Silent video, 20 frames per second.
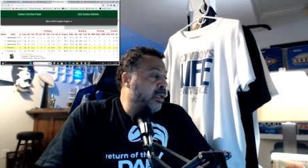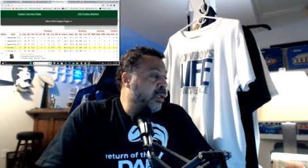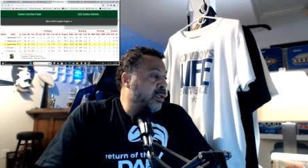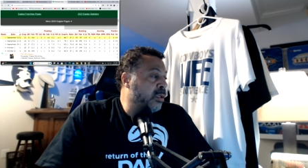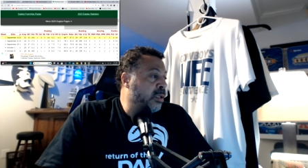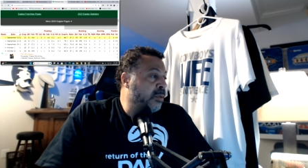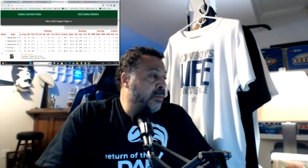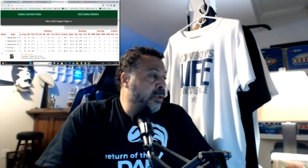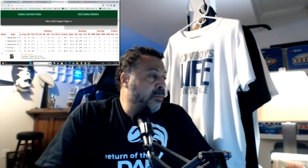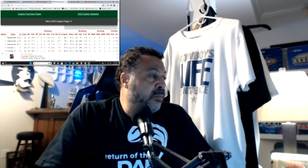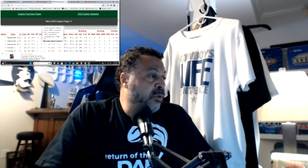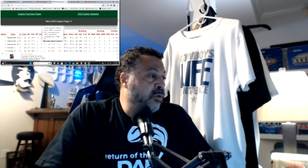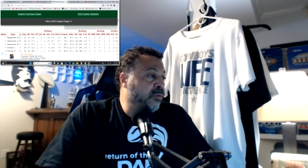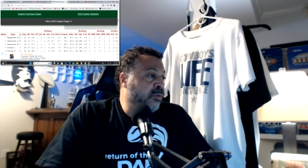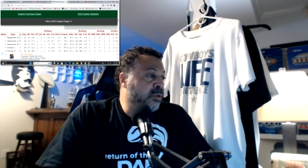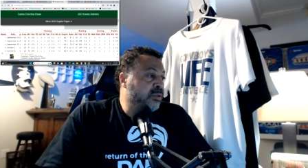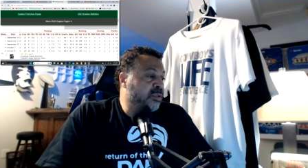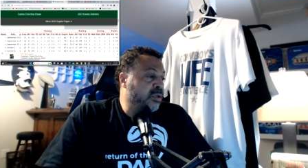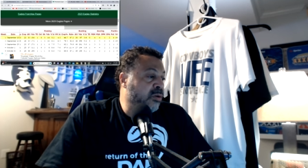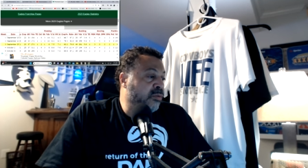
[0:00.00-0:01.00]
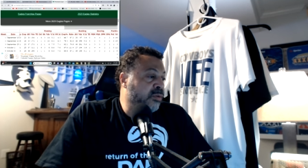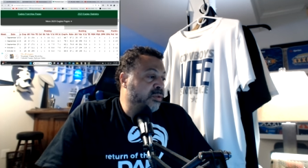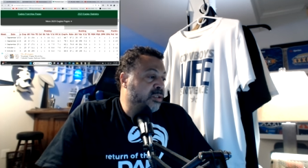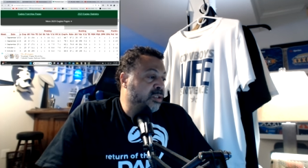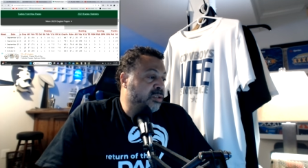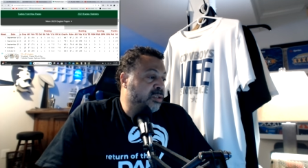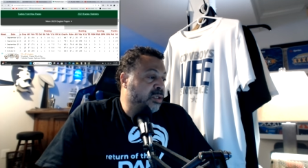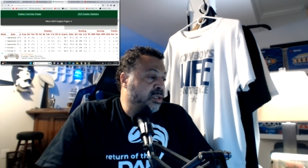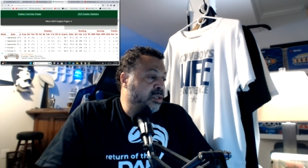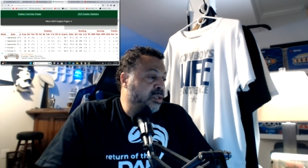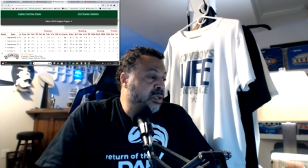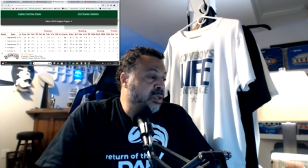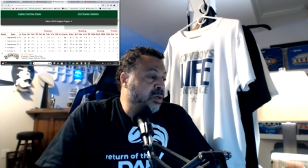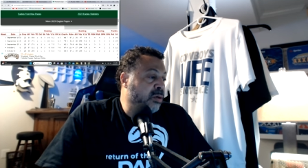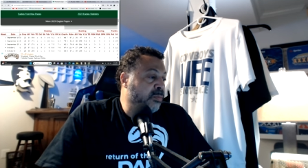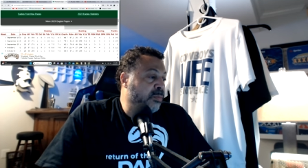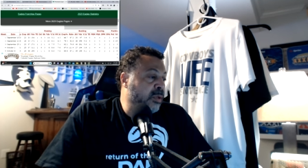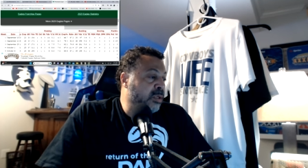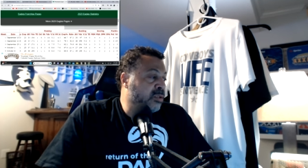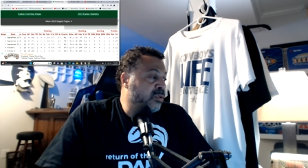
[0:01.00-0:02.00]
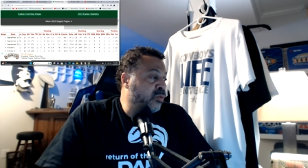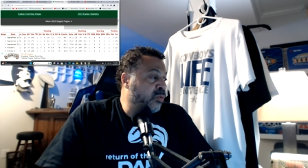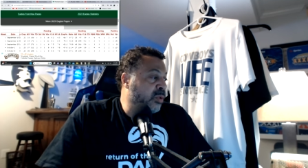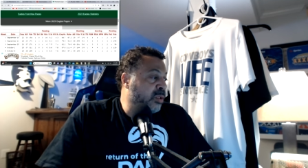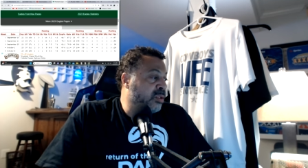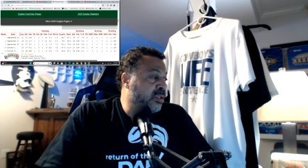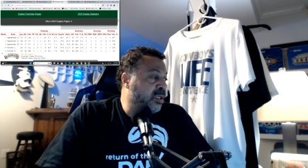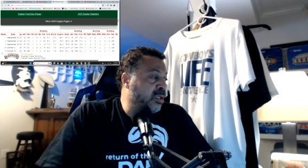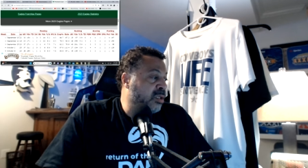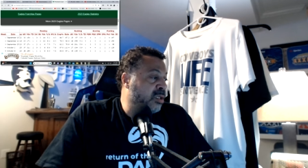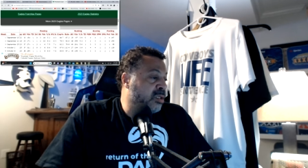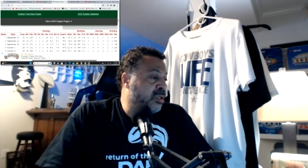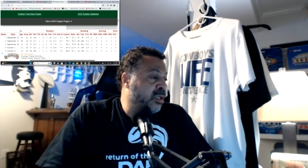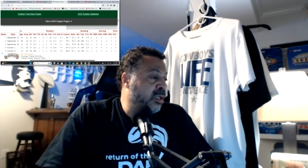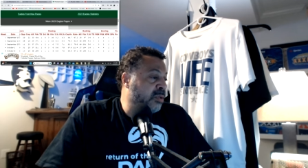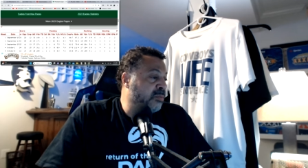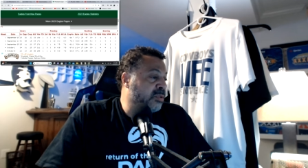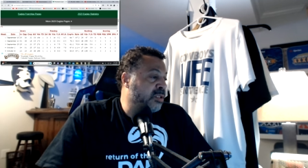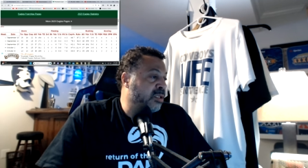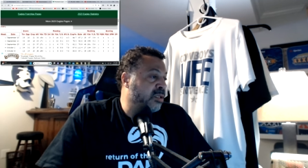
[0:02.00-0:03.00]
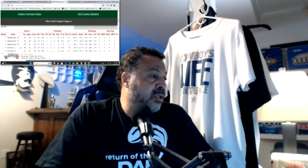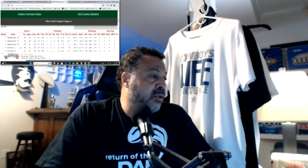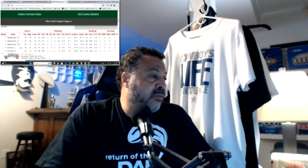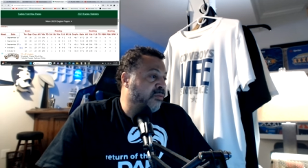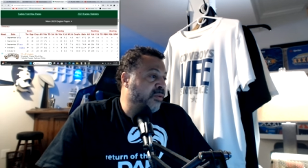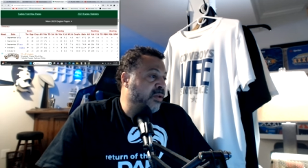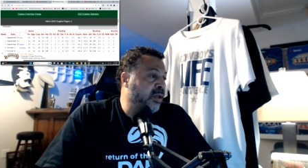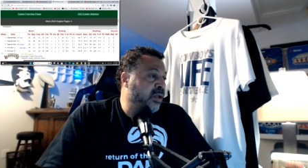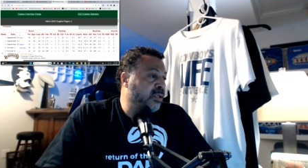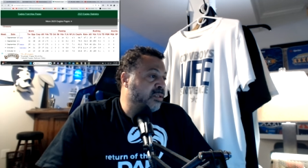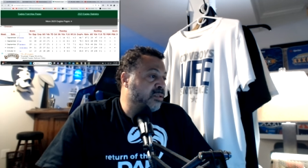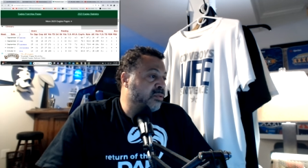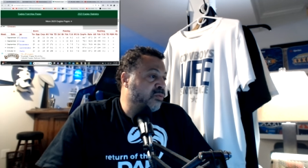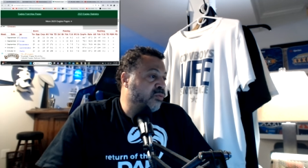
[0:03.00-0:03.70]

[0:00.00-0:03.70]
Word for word: Let me move this over just a little bit so we can see the teams that they faced.